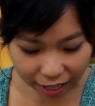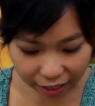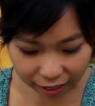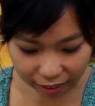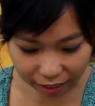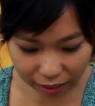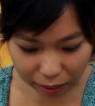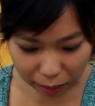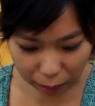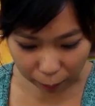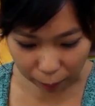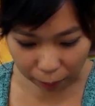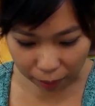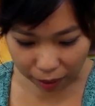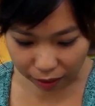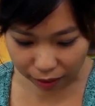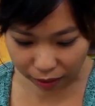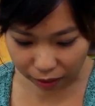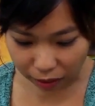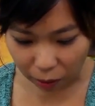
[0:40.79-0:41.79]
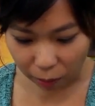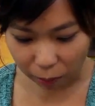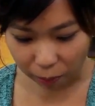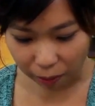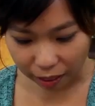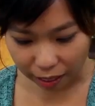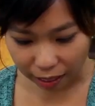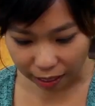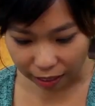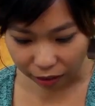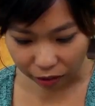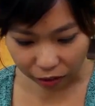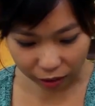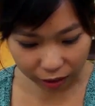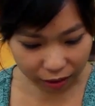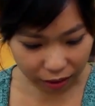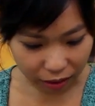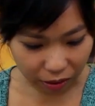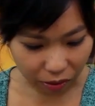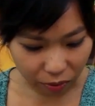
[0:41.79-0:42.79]
I think that Pig Goat Banana
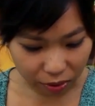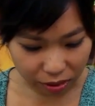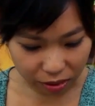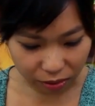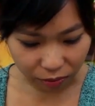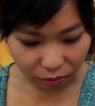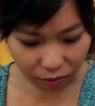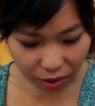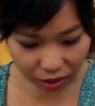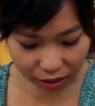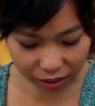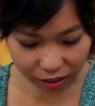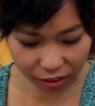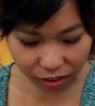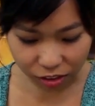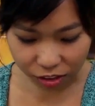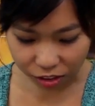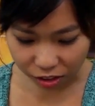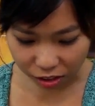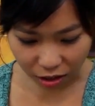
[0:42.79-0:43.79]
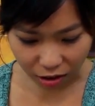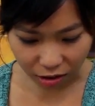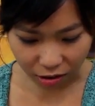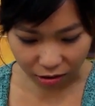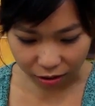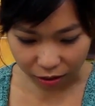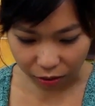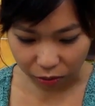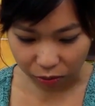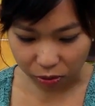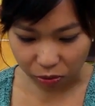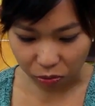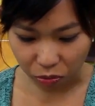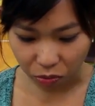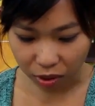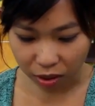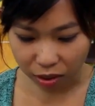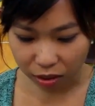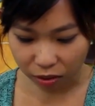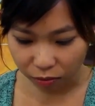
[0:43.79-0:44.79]
Cricket was a very good show. It was
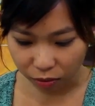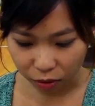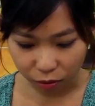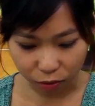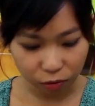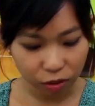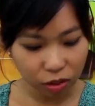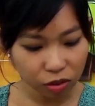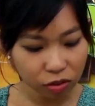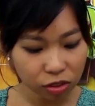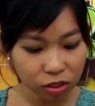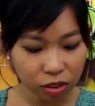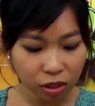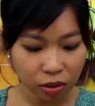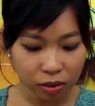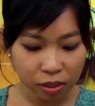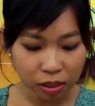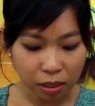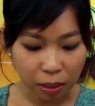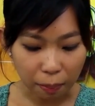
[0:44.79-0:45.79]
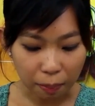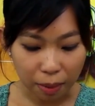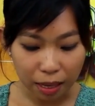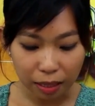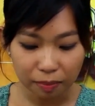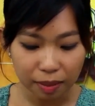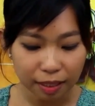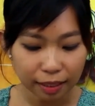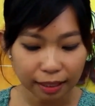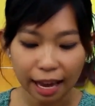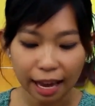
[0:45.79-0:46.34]
one of the few shows that make me